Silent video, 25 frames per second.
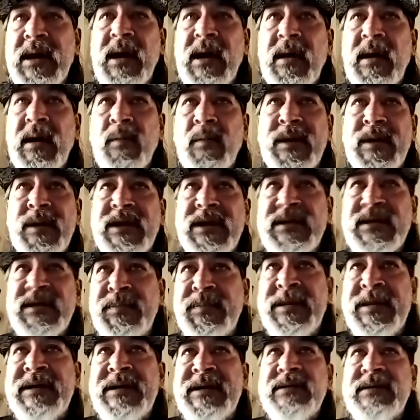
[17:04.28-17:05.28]
we as
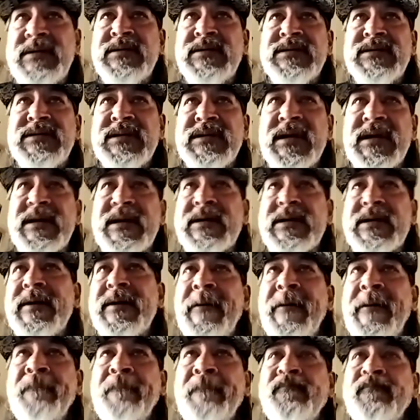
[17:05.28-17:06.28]
peers, like
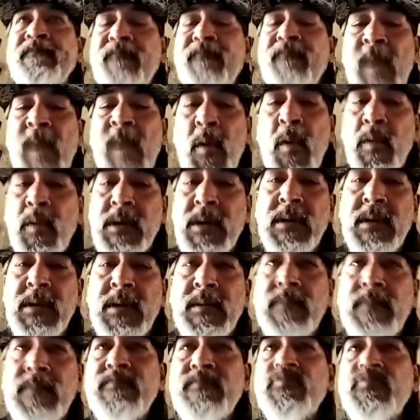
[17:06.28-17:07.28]
we'll
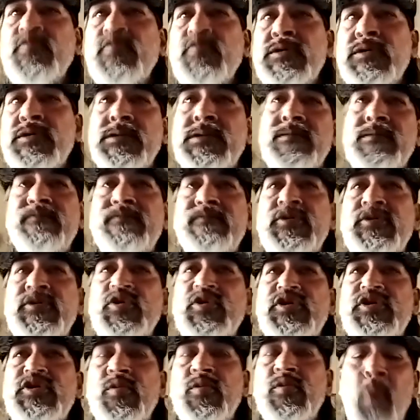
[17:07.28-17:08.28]
do
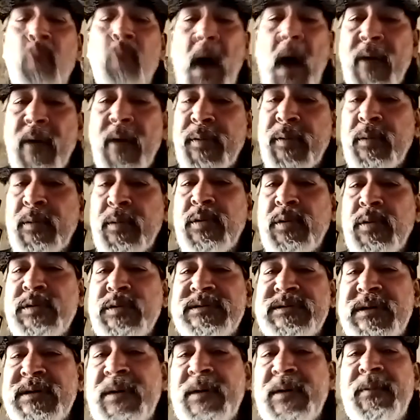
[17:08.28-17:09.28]
some walkthroughs
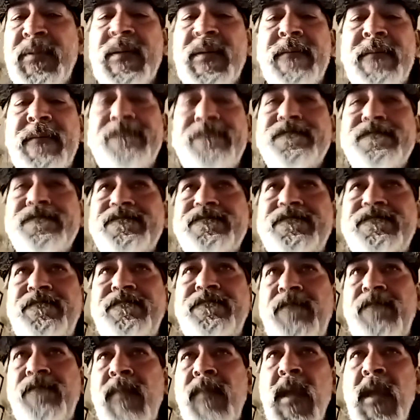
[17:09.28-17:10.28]

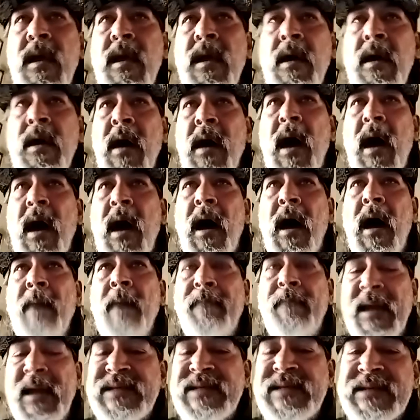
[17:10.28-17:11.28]
of
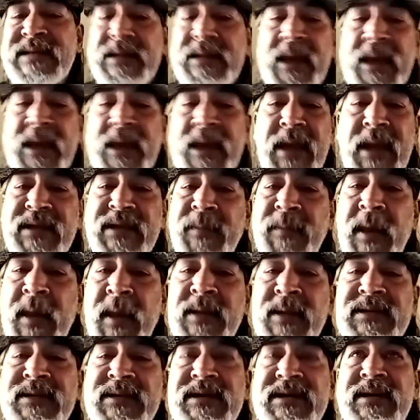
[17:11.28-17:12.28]
basic case
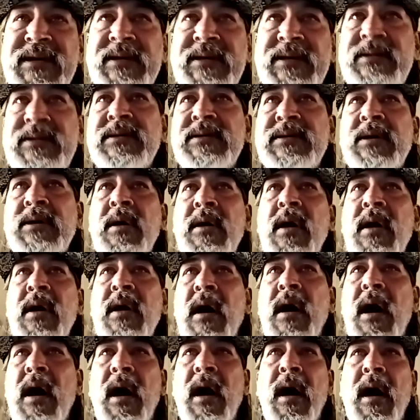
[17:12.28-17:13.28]
managing,
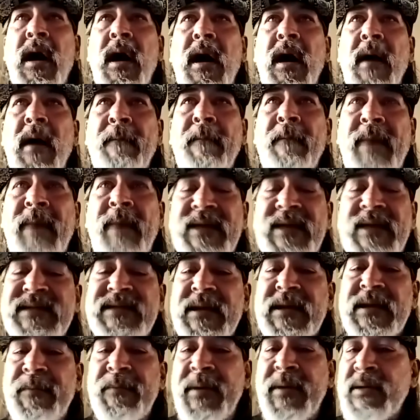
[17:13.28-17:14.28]

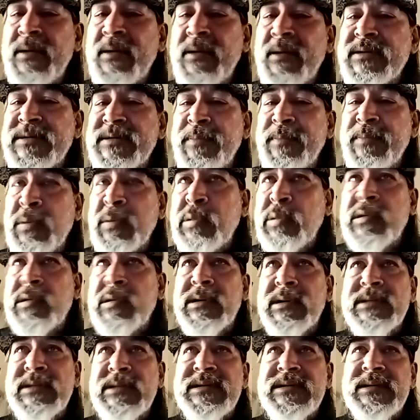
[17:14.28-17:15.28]
basic peer
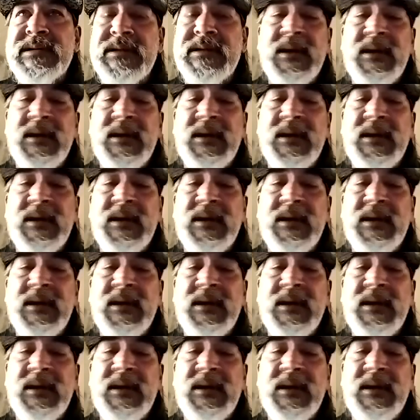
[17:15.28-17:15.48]
supports,